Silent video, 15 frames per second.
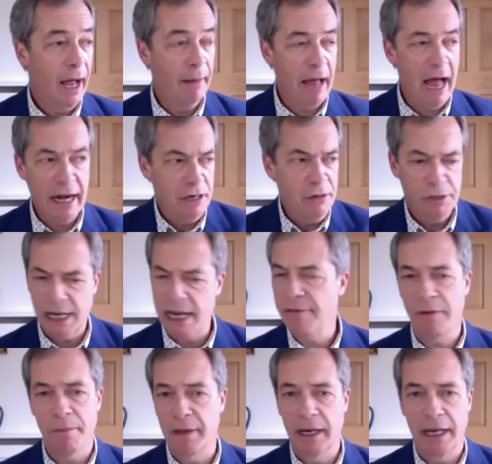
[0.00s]
And you
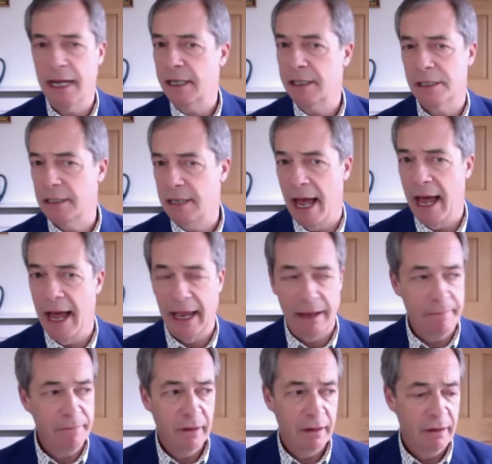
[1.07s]
see from the leaks today
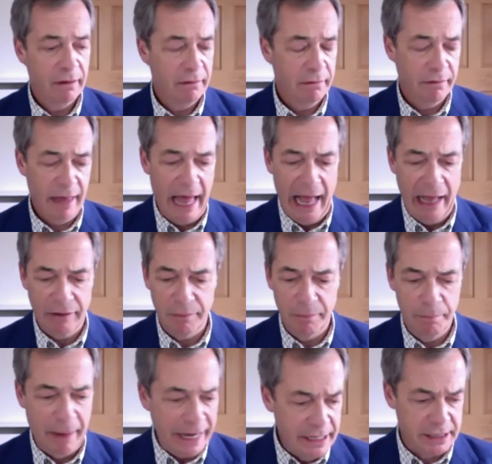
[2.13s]
that
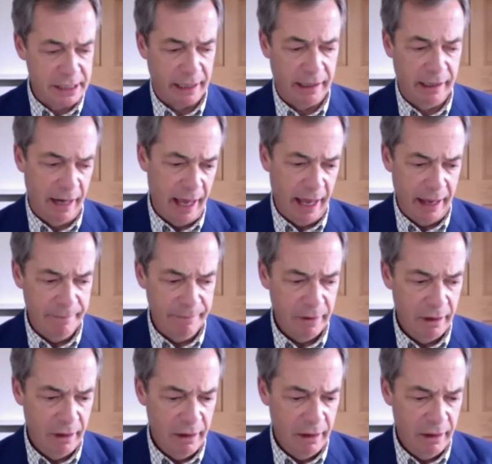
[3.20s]
basically